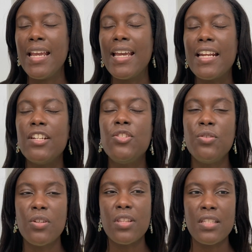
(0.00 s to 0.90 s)
And I do
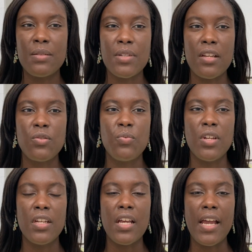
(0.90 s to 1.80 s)
know that sometimes when